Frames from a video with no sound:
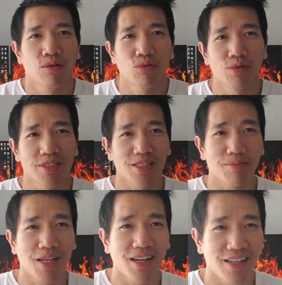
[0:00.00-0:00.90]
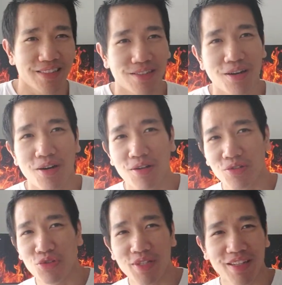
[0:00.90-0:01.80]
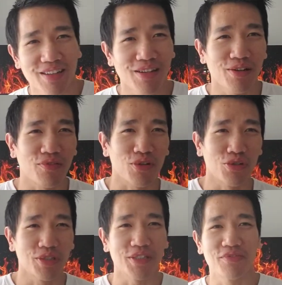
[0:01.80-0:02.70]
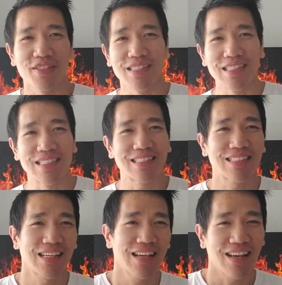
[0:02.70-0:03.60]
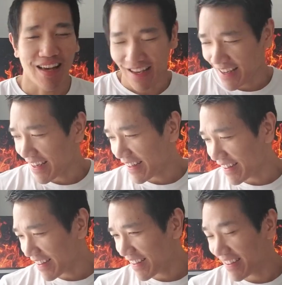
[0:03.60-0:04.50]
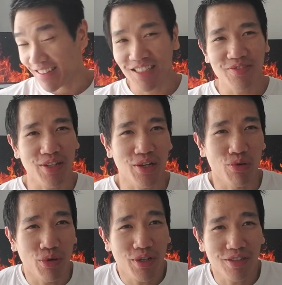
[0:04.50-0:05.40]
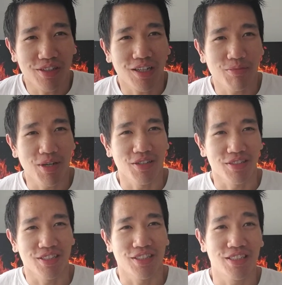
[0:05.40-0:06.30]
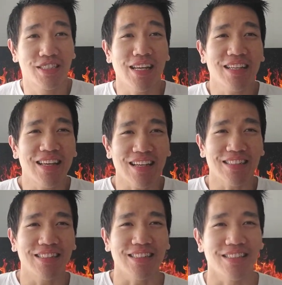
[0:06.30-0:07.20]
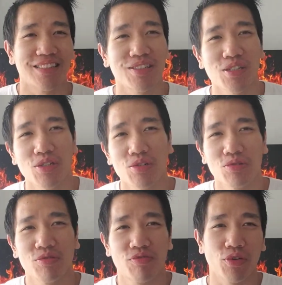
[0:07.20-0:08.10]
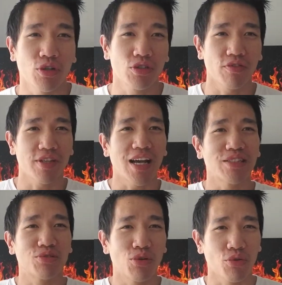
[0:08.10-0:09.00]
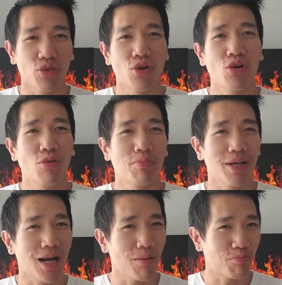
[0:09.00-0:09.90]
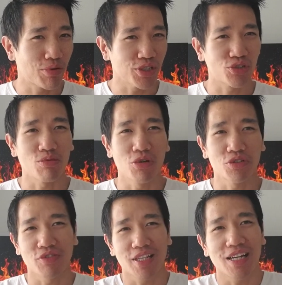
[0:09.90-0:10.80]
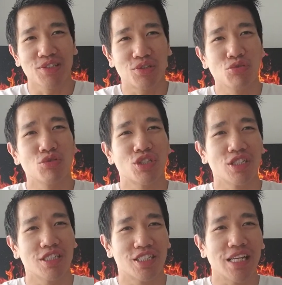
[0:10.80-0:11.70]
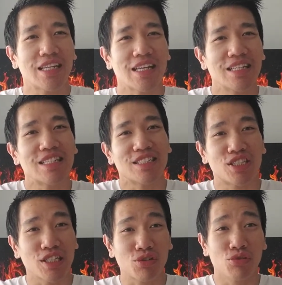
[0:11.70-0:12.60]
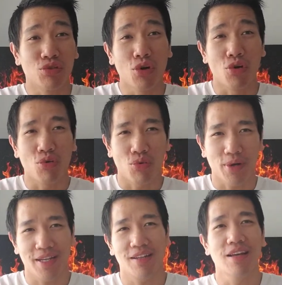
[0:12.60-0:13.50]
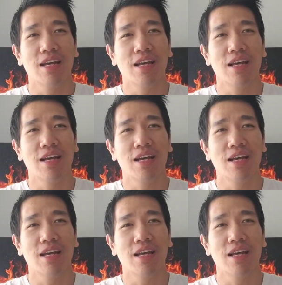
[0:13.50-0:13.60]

What's up guys, Hong Nguyen here for O G Fitness, and uh, in this video we're gonna talk about J K D. So for those of you guys who don't know, but I'm pretty sure most of you guys do, J K D is Jeet Kune Do, right?